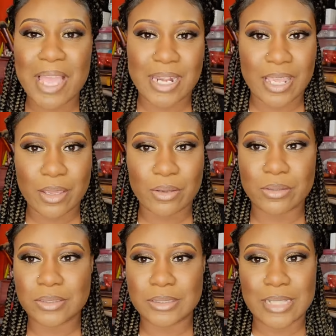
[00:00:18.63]
my
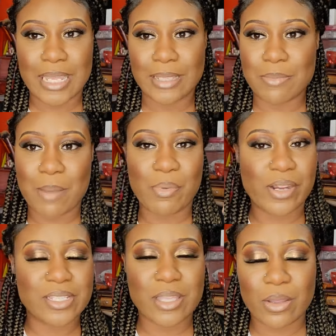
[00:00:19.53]
nails like my
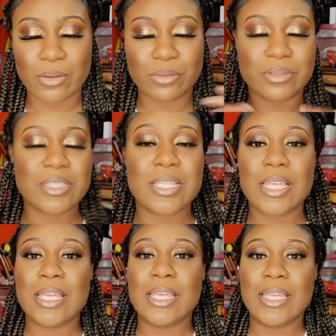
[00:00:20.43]
press-ons
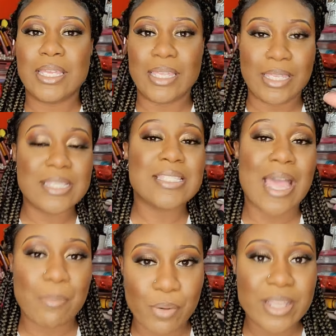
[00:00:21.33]
is
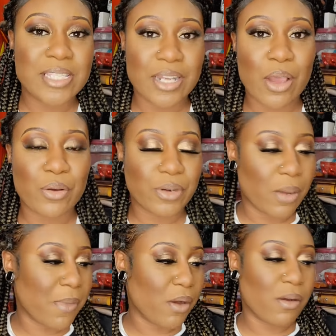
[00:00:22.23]
not pressing on
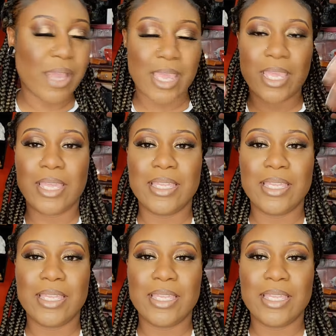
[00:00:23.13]
no more okay